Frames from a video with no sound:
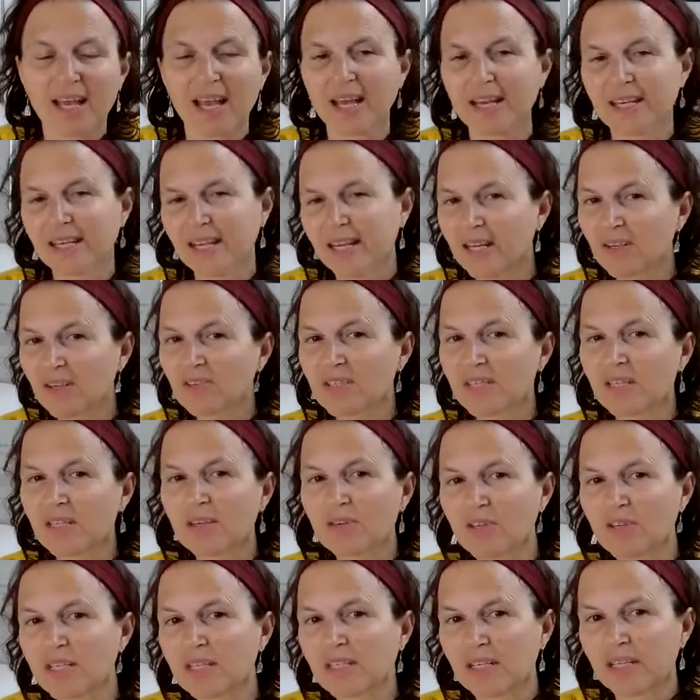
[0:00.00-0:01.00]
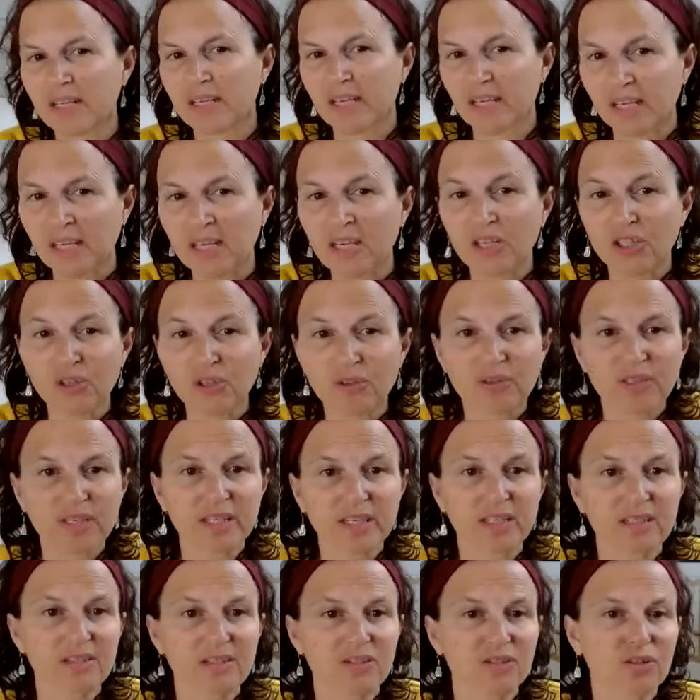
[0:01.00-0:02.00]
and how seriously you
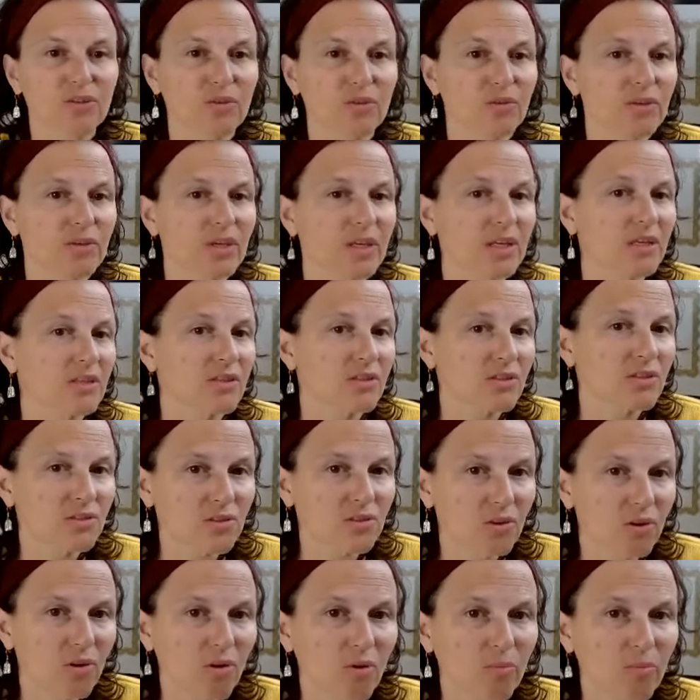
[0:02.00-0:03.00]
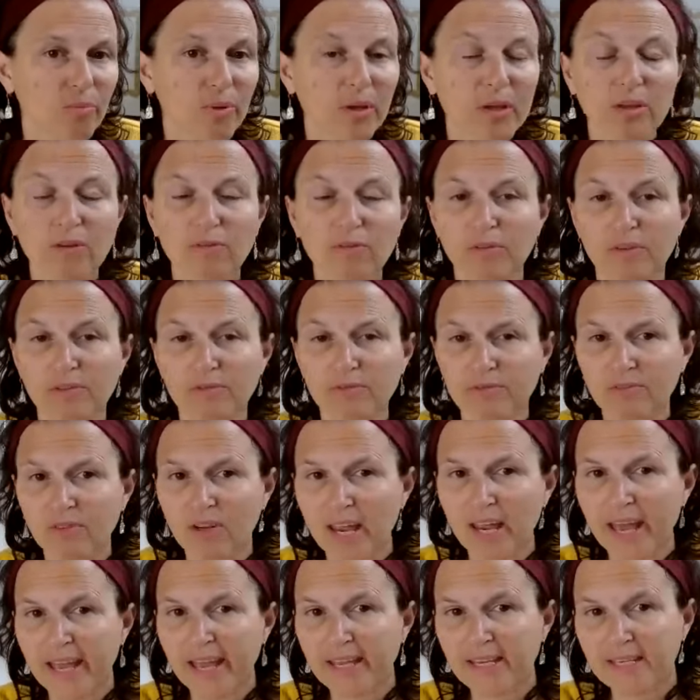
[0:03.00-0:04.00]
need to stop,
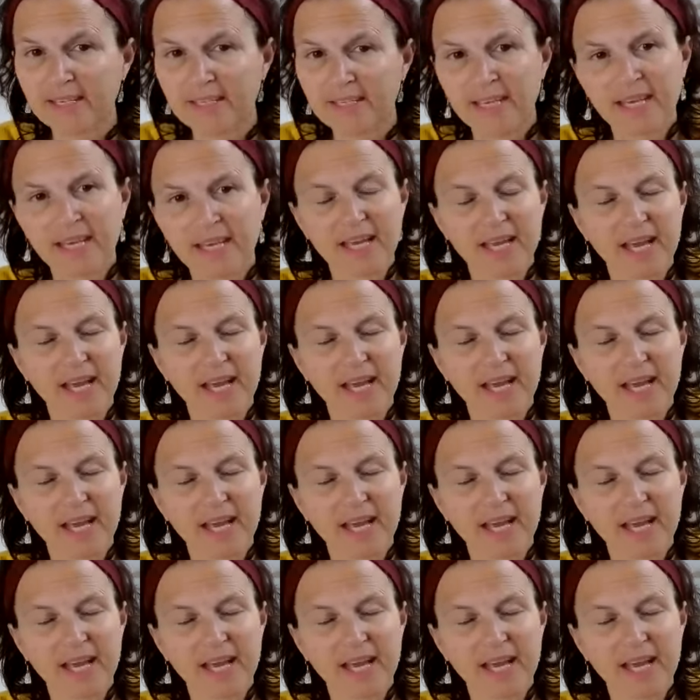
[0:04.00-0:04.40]
reflect,